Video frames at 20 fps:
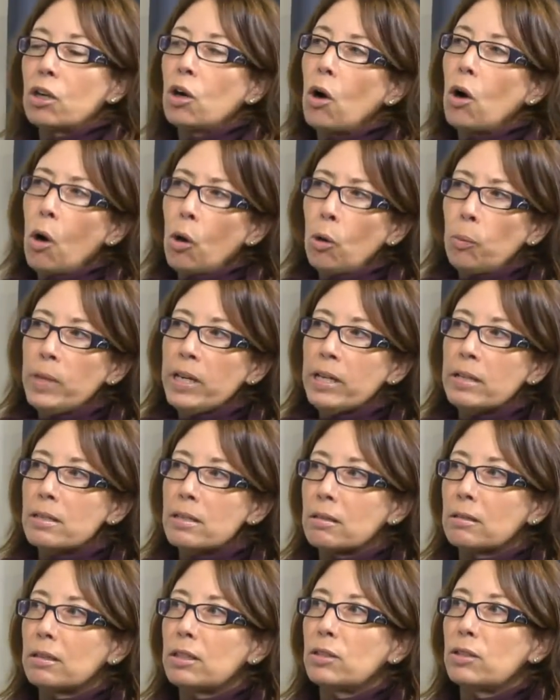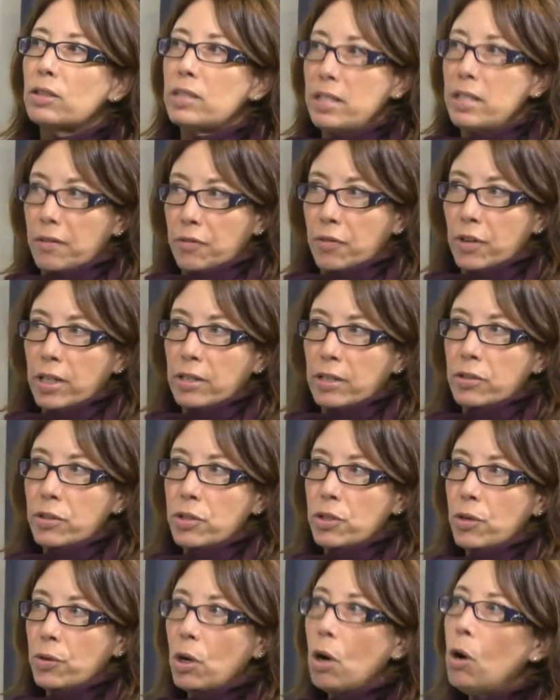Kolbe is a little different.
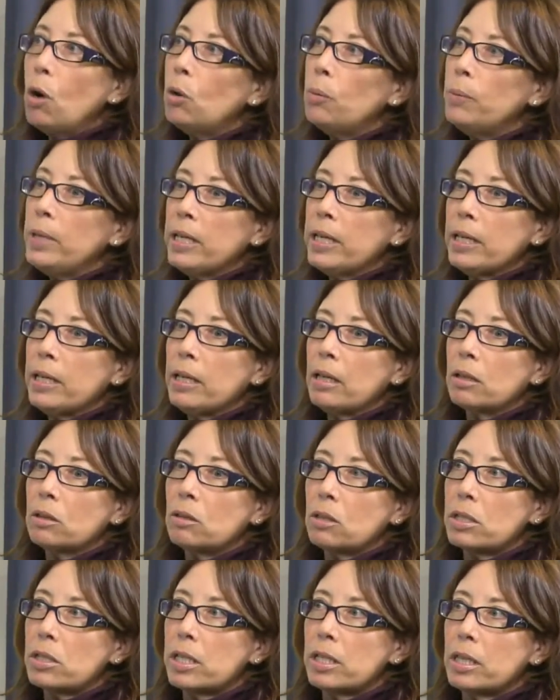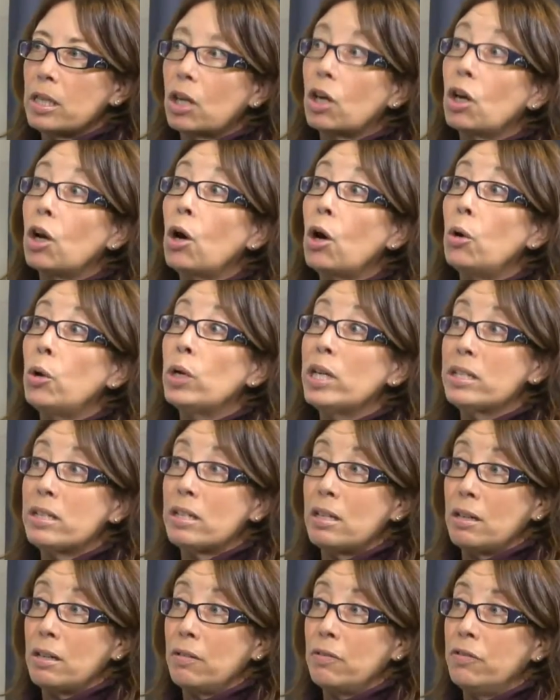So, Kolbe looks at the
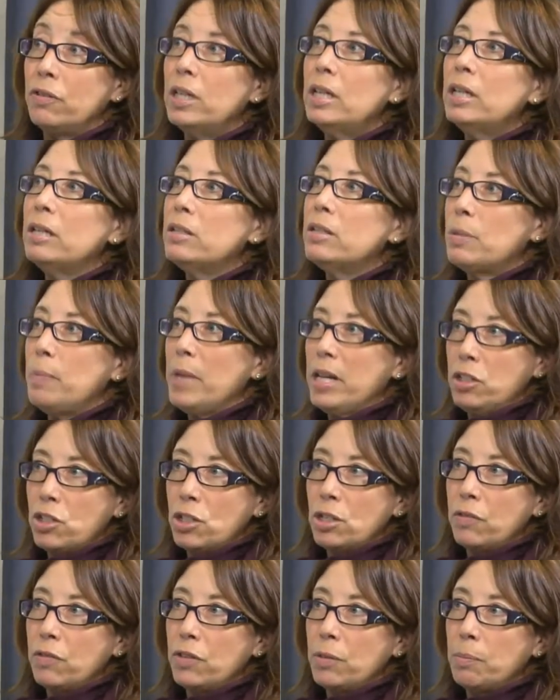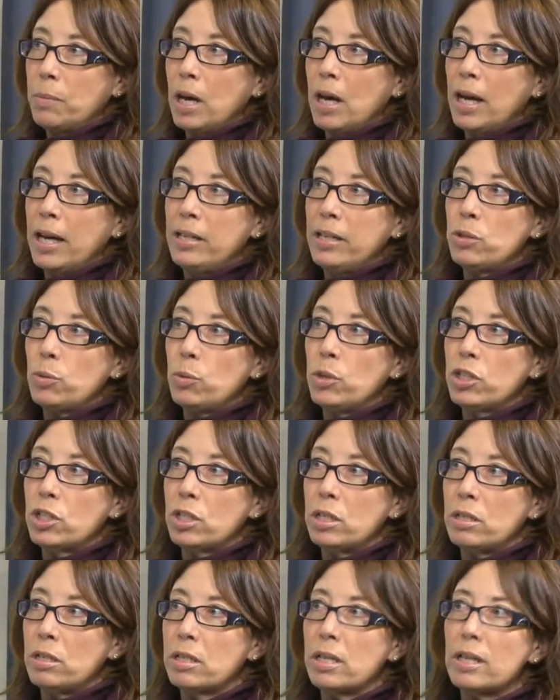conative dimension of the mind,
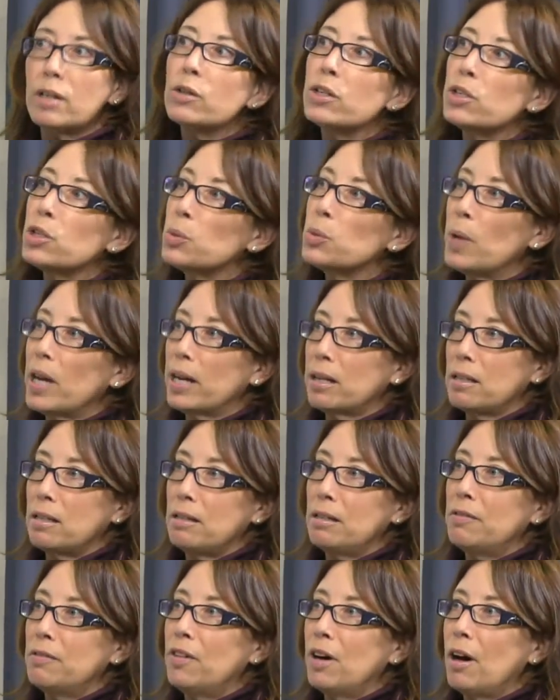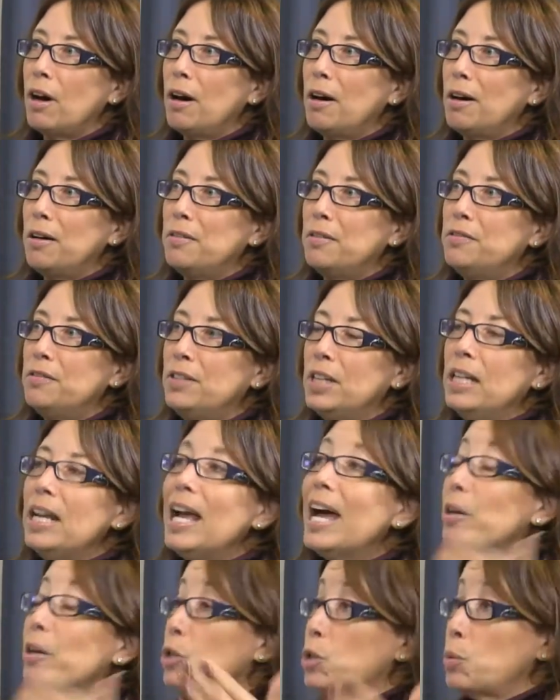which is irrespective of
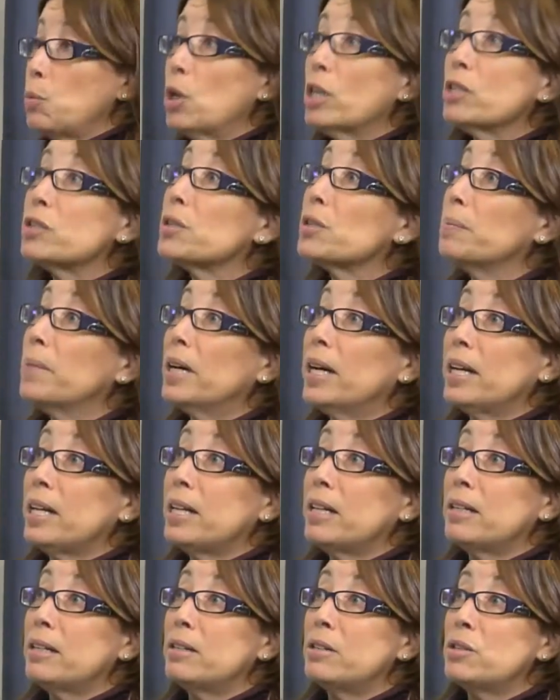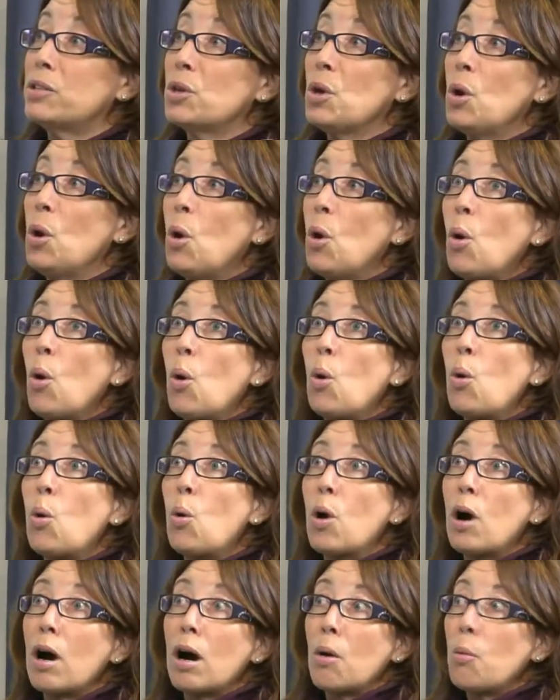how smart somebody is
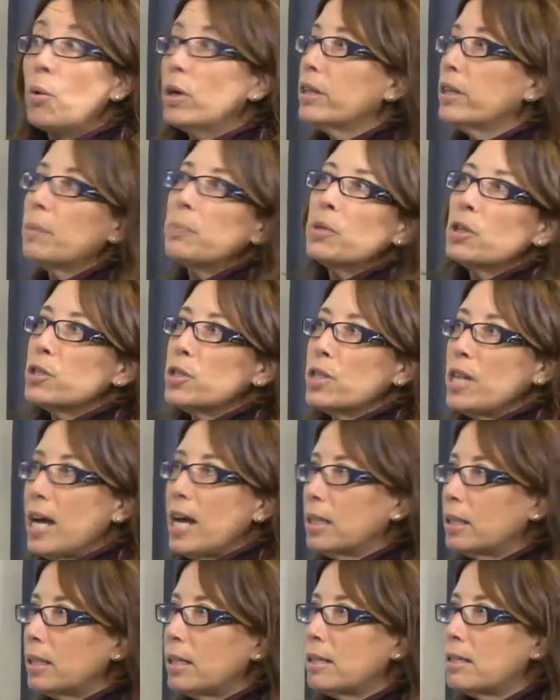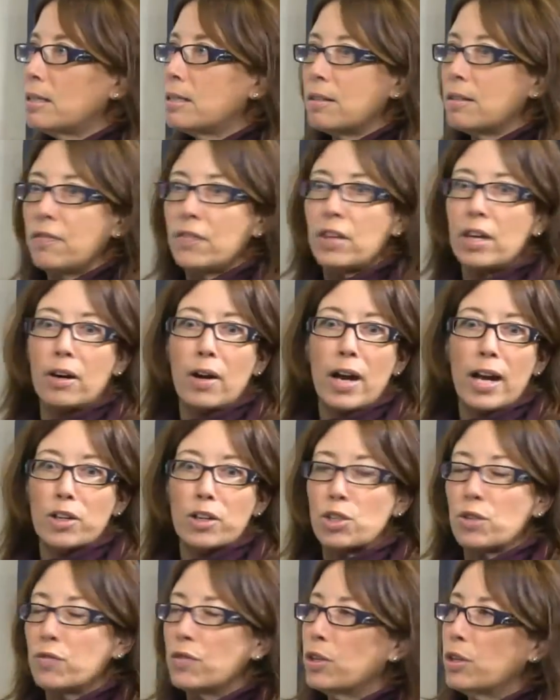or what their personality is, if they're
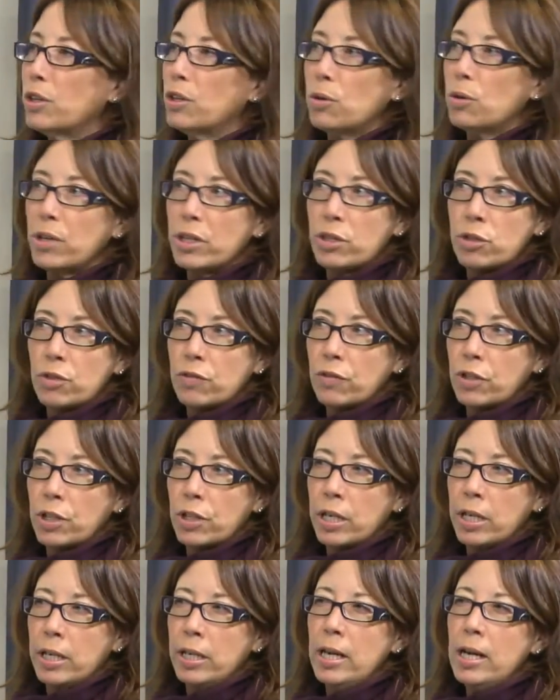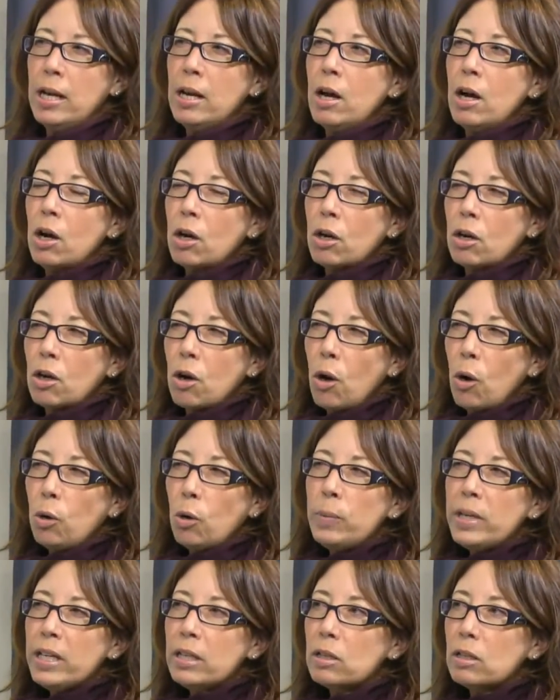extroverted or introverted. Mm-hmm.
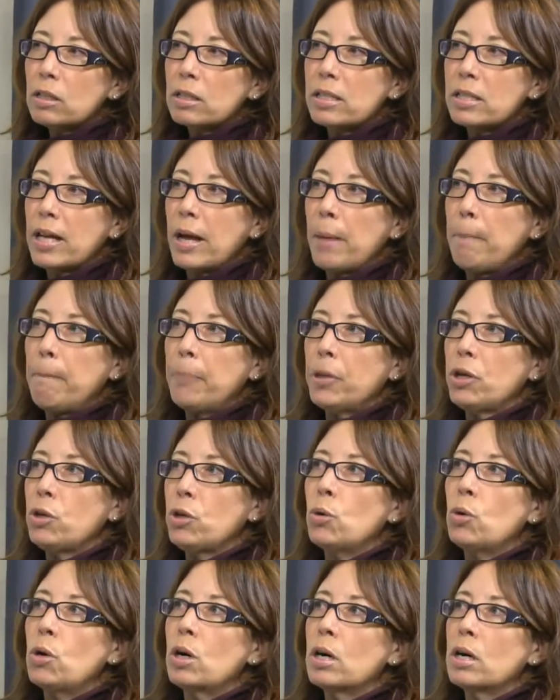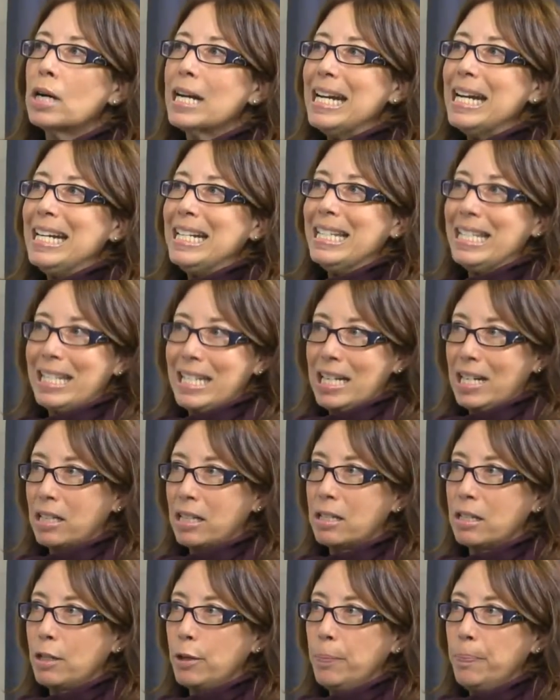Kolbe looks at pure
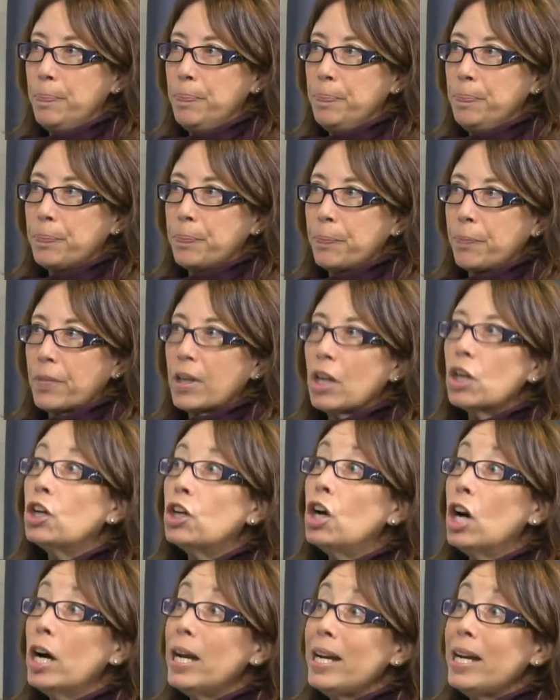instinct, gut